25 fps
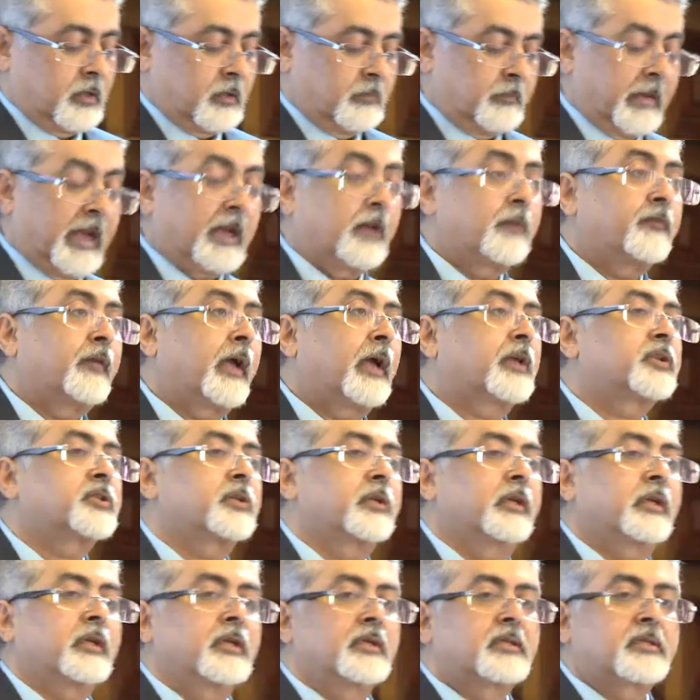
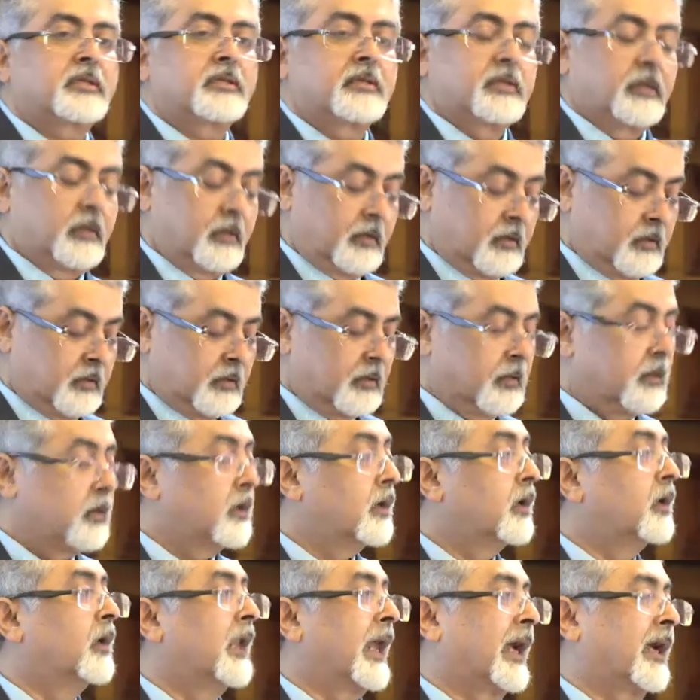Manufacturing is still
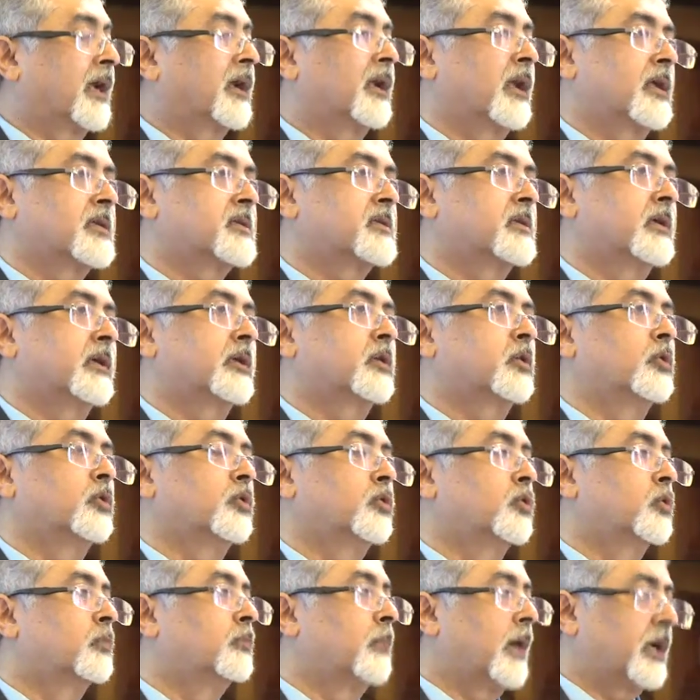lackluster, it
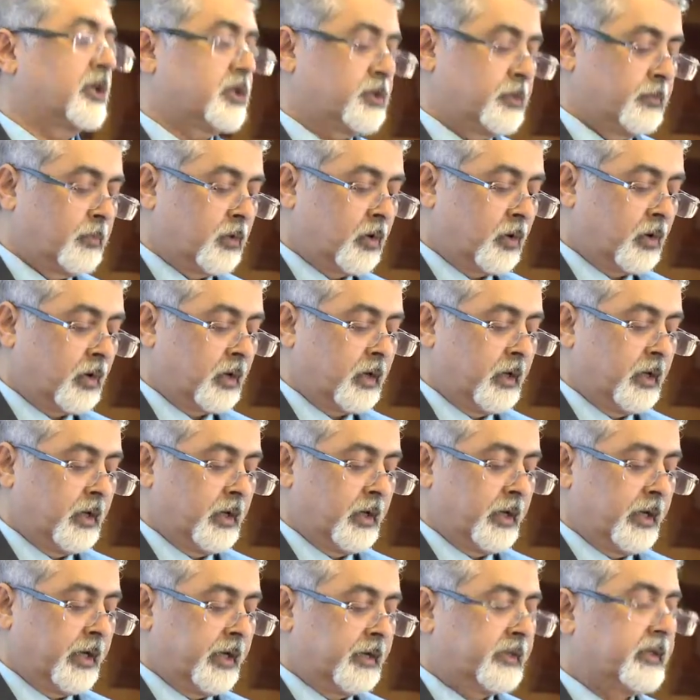could do much more.
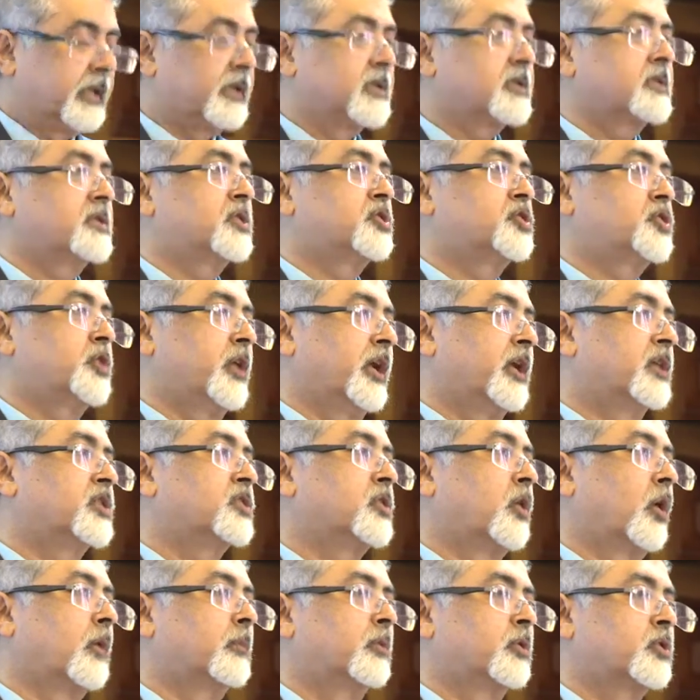It has
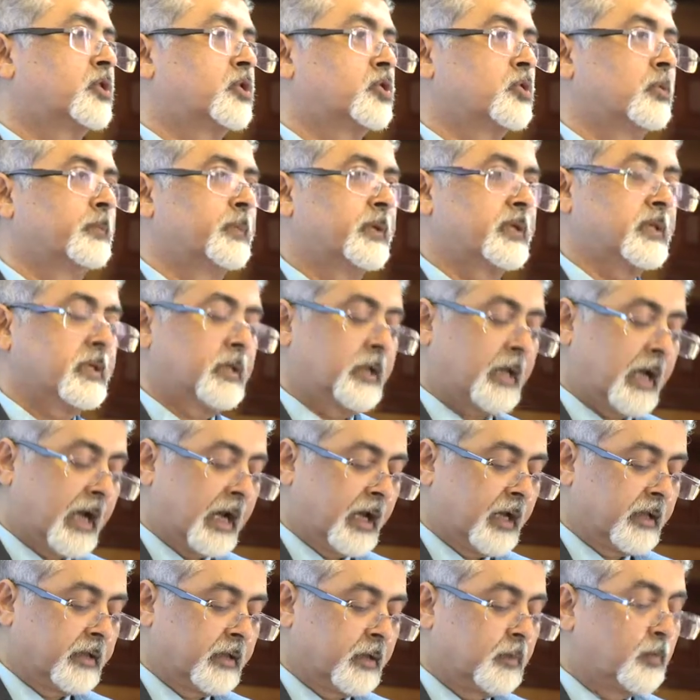changed almost 2%
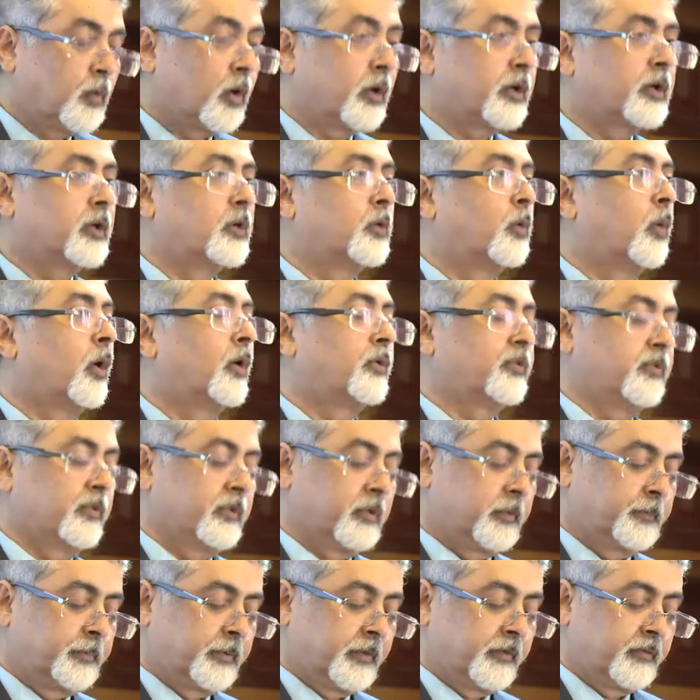higher than what it was in
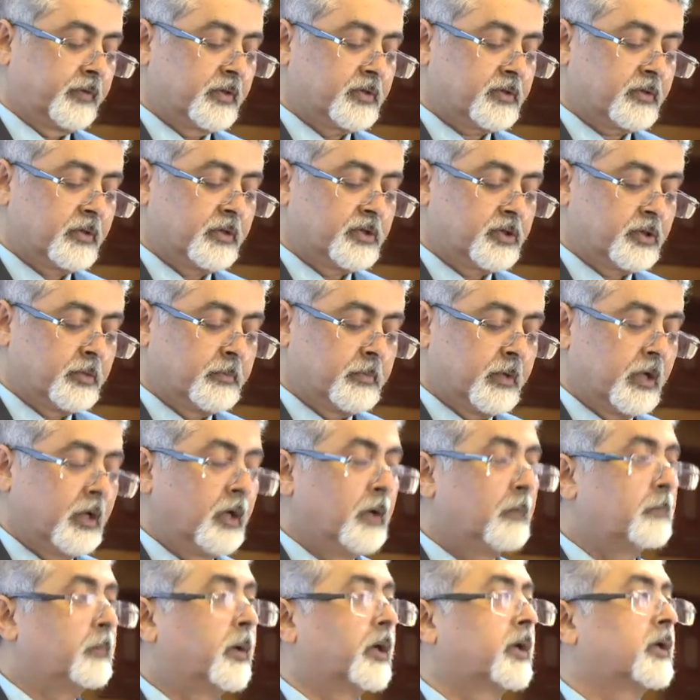the previous regime,
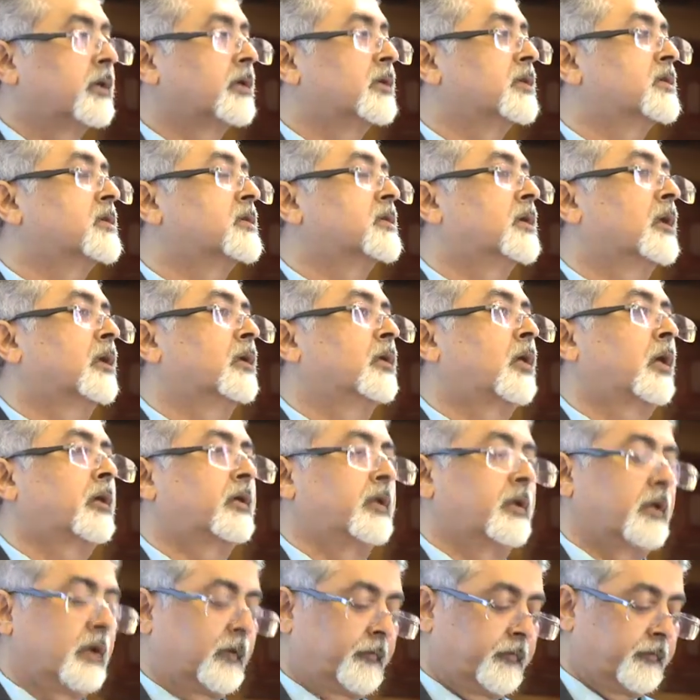but it is still
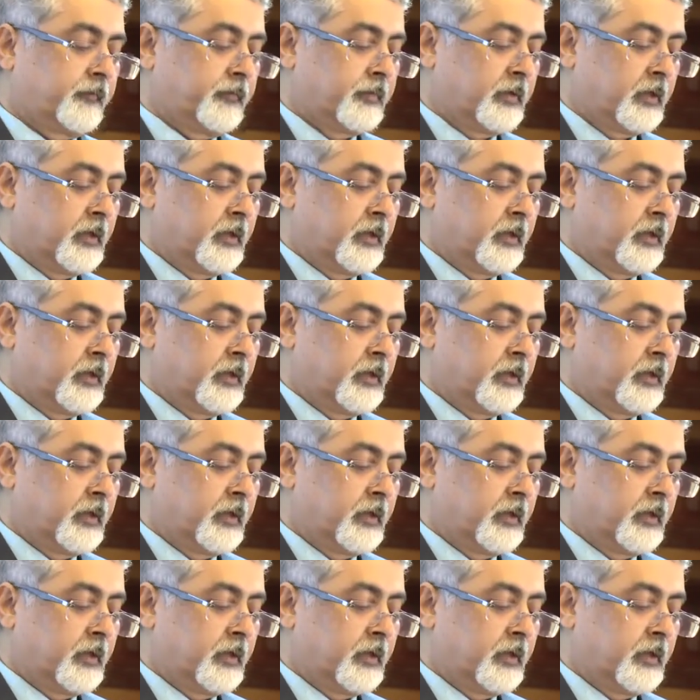not enough.